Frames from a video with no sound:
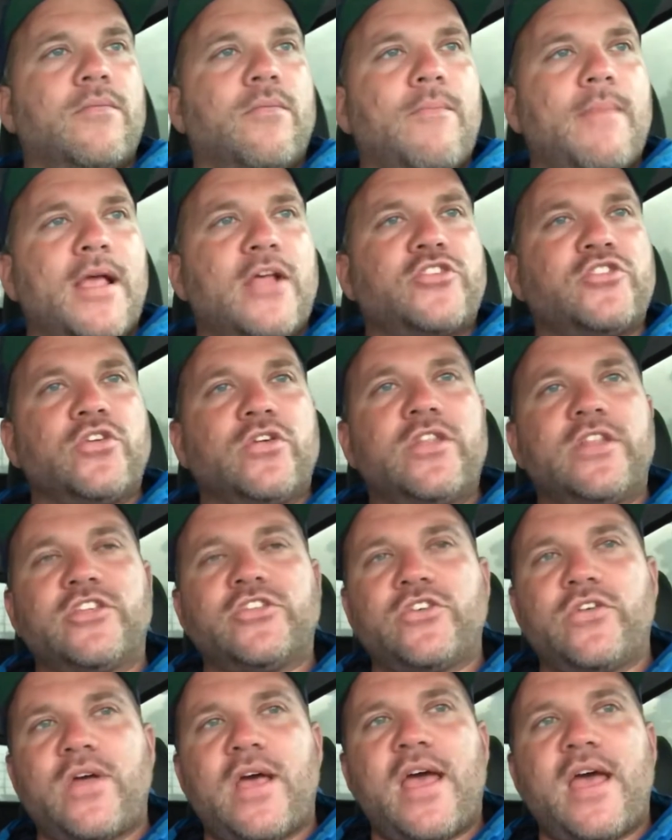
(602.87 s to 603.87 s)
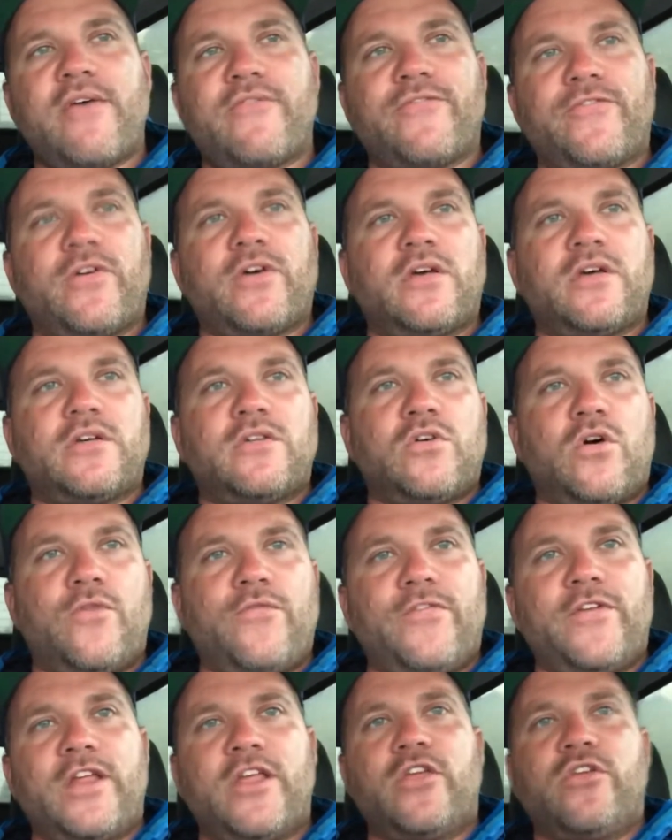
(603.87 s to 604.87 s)
make sure that you have,
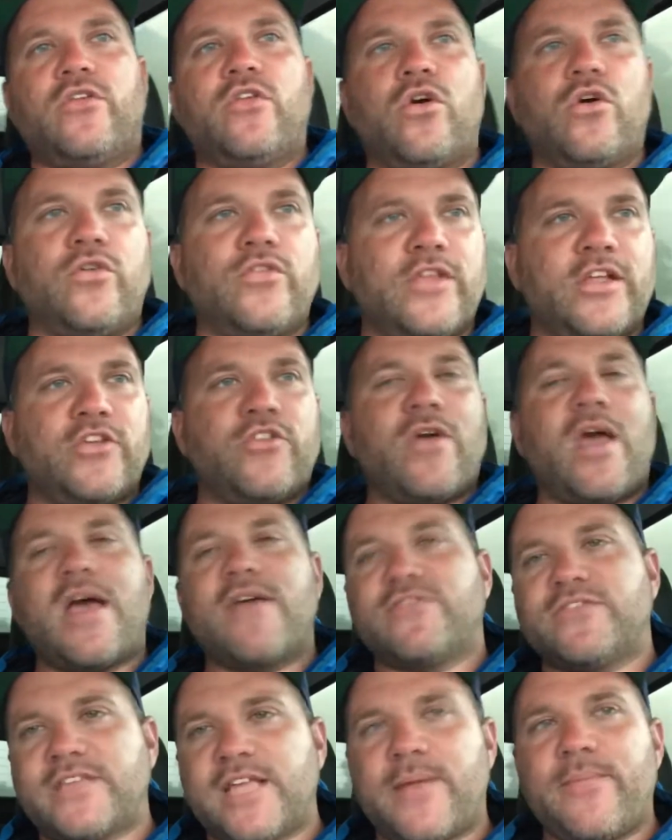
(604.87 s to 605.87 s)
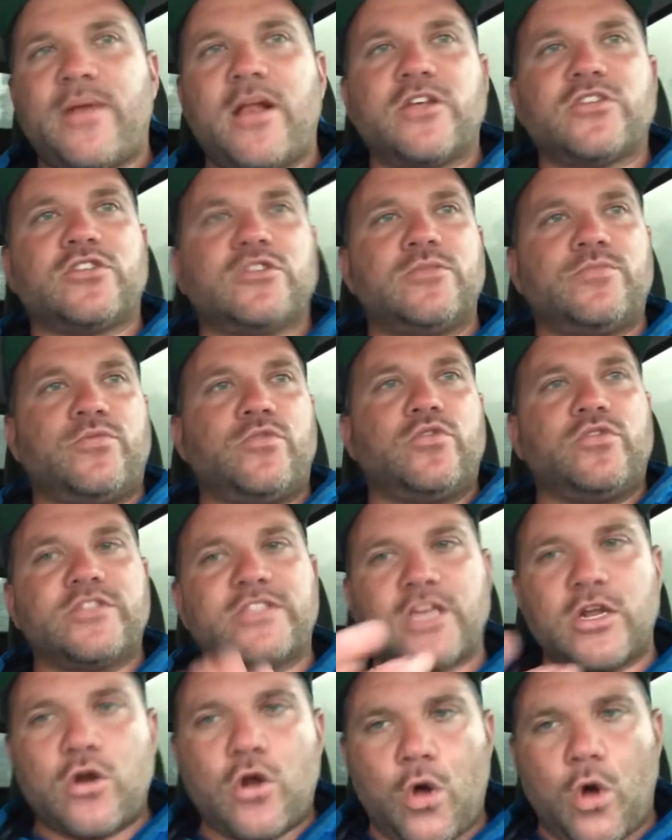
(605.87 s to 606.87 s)
hopefully you know that you have stabilizers in the pool that's
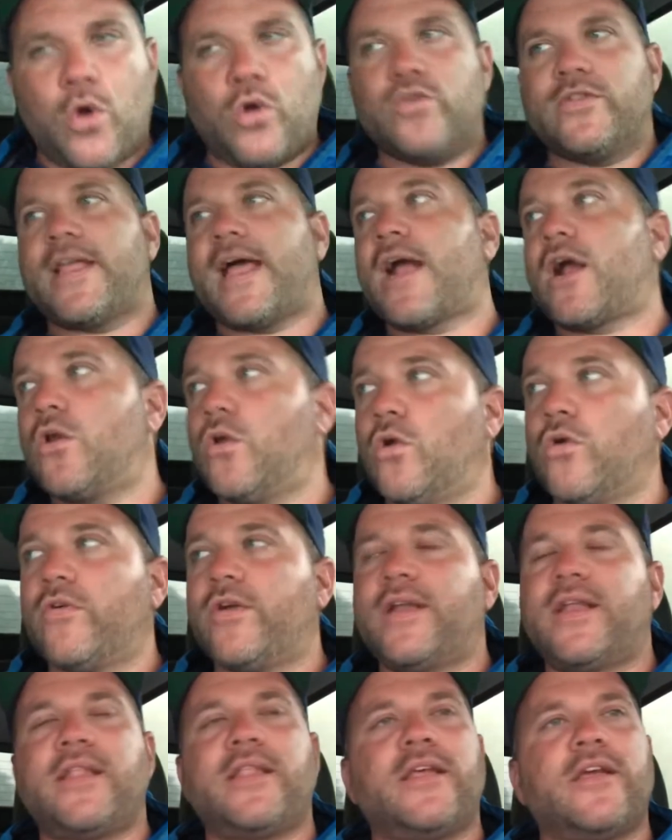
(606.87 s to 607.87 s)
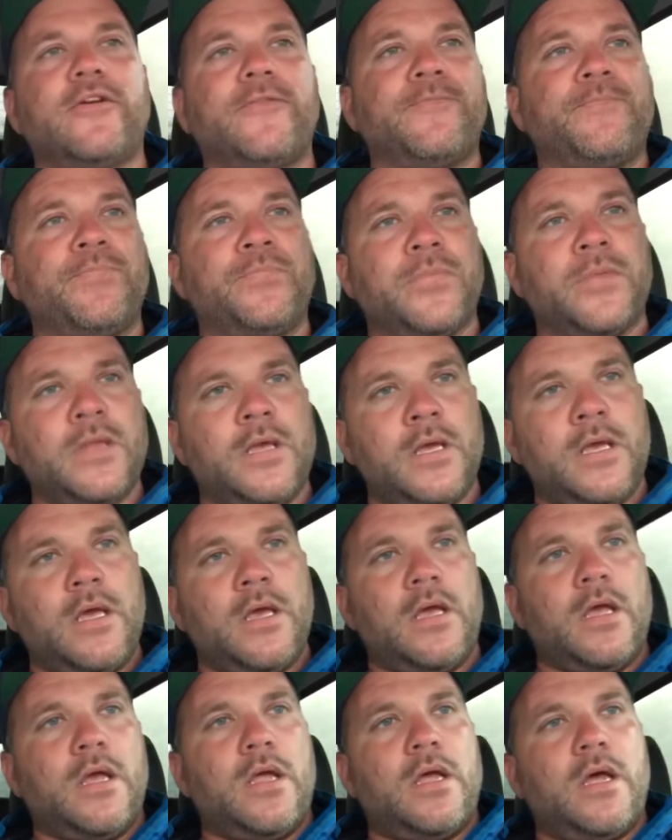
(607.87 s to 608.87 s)
going to hold that chlorine in there.
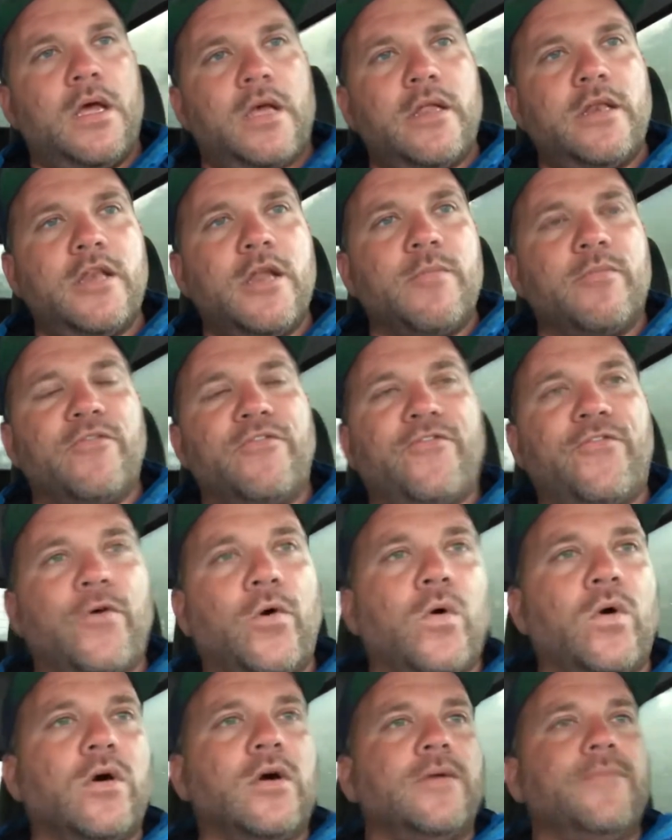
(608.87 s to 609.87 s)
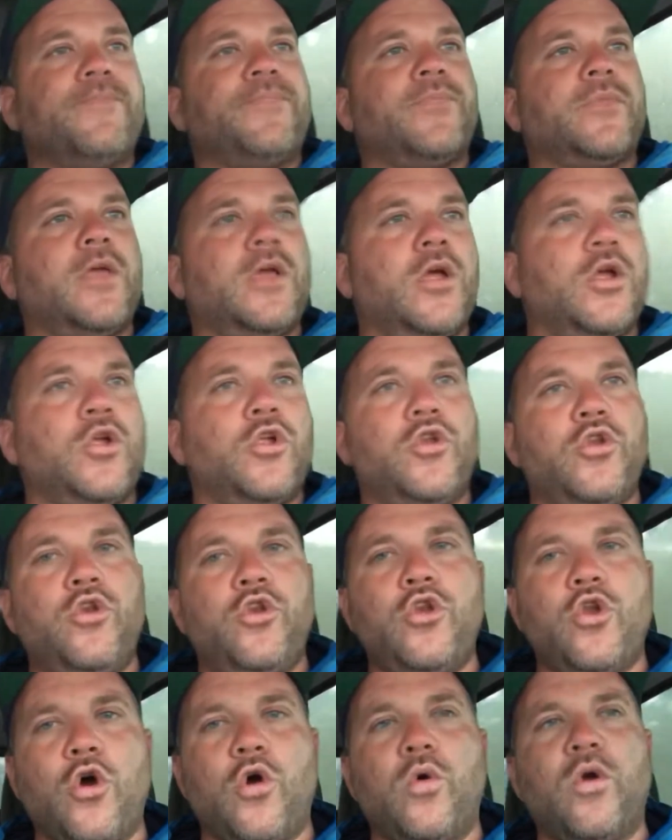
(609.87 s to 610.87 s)
Number 4,
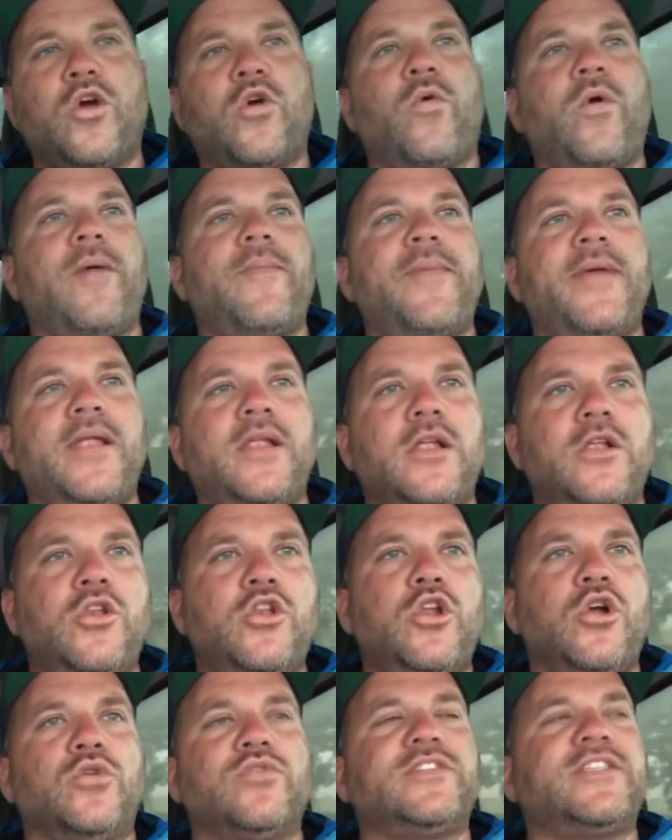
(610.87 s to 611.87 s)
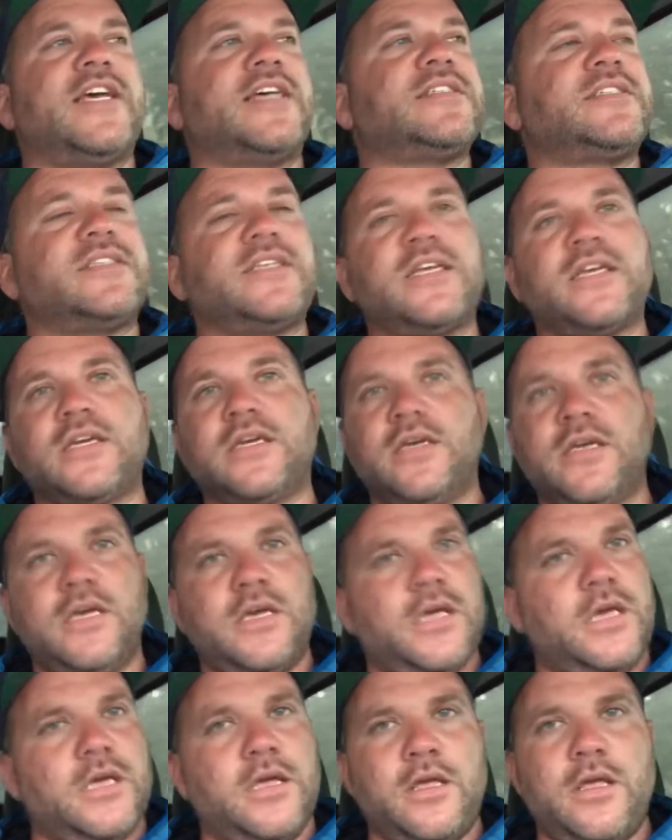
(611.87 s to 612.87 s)
no equipment, no testing.
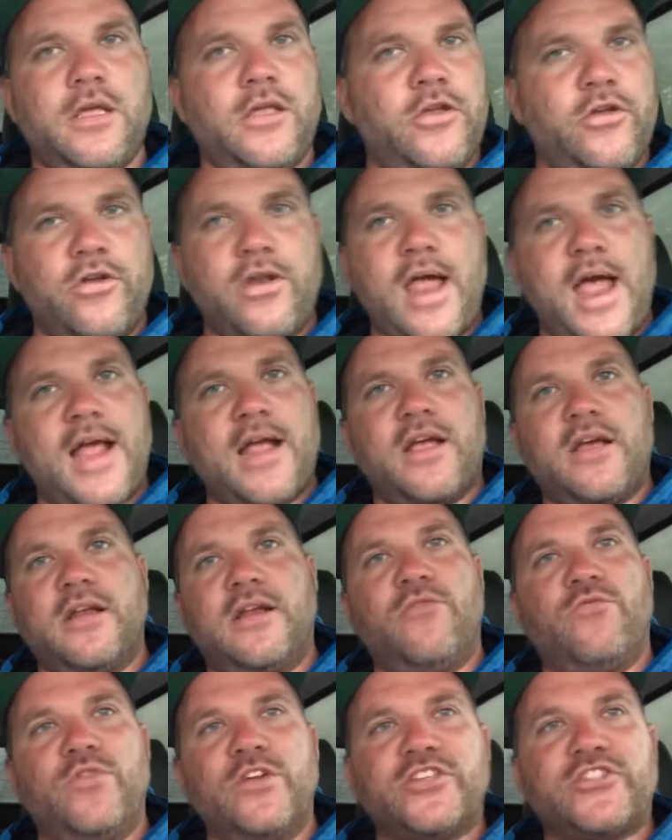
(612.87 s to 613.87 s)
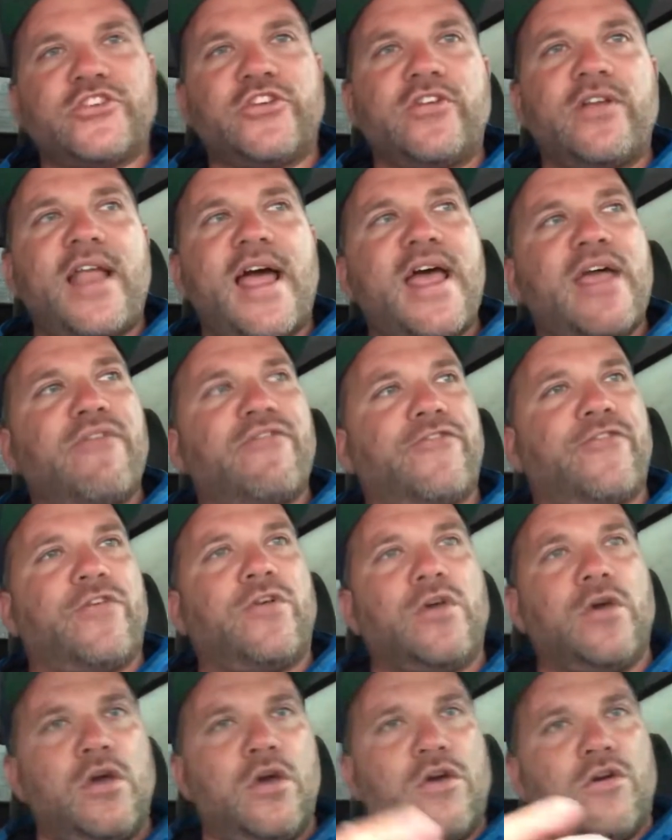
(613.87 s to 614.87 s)
You're not going to risk your life
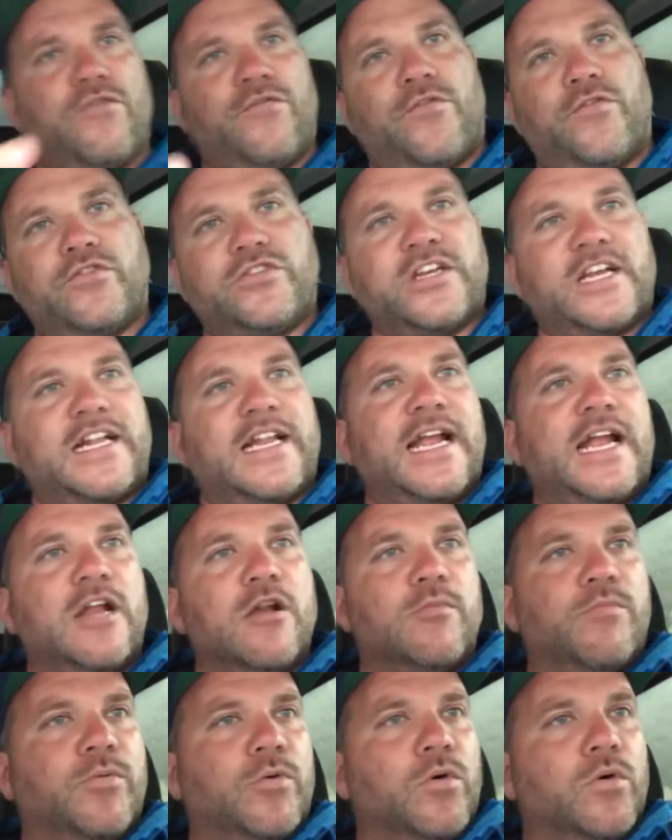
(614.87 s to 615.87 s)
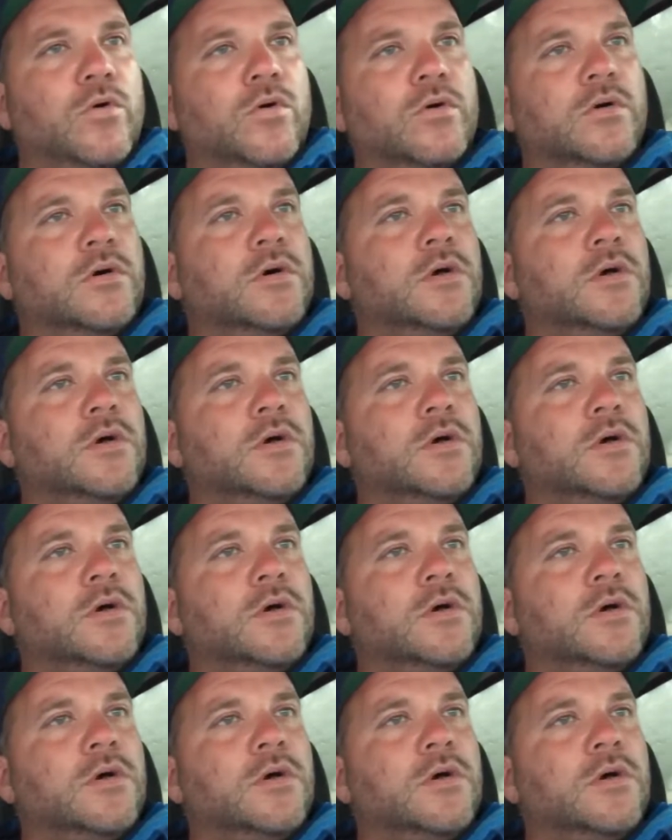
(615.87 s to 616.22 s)
to clean the pool